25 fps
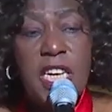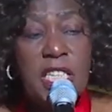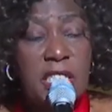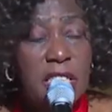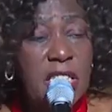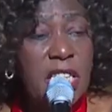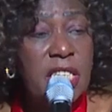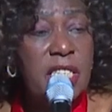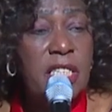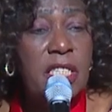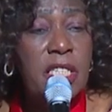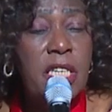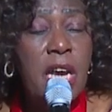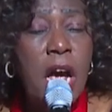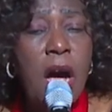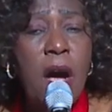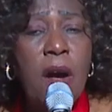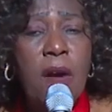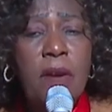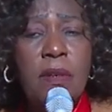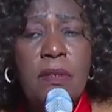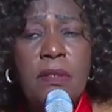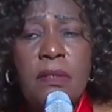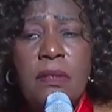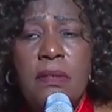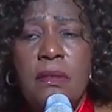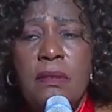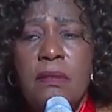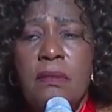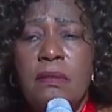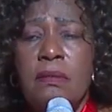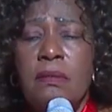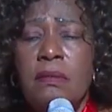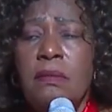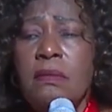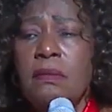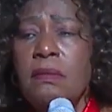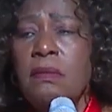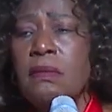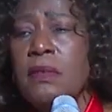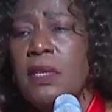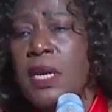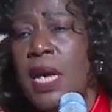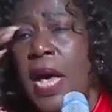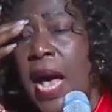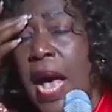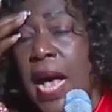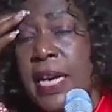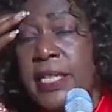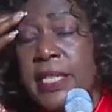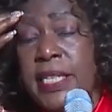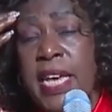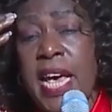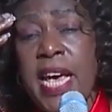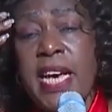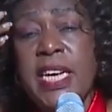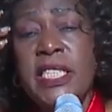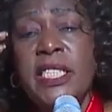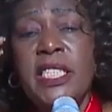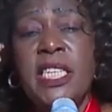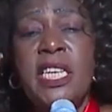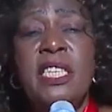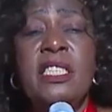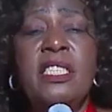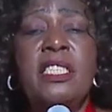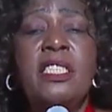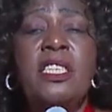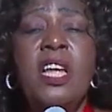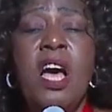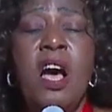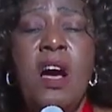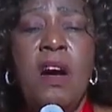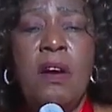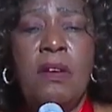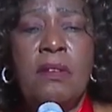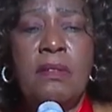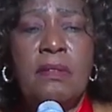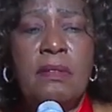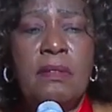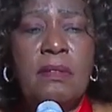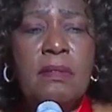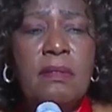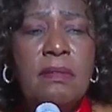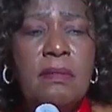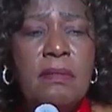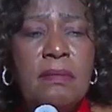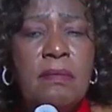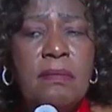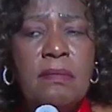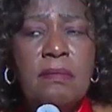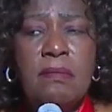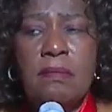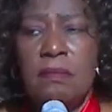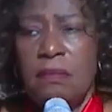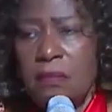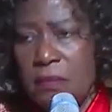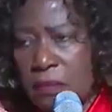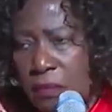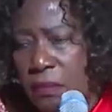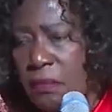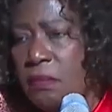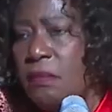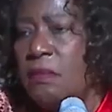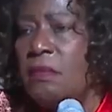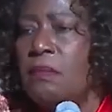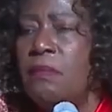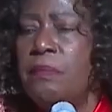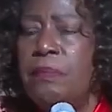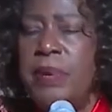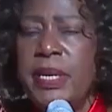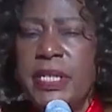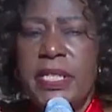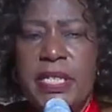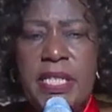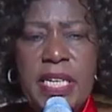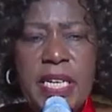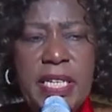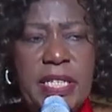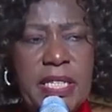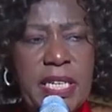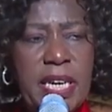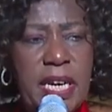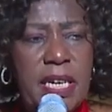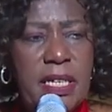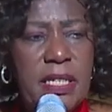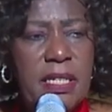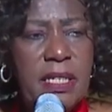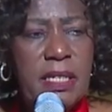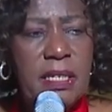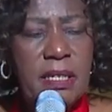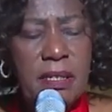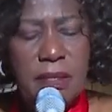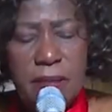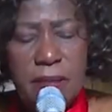It is done. I say it is done. Be seated.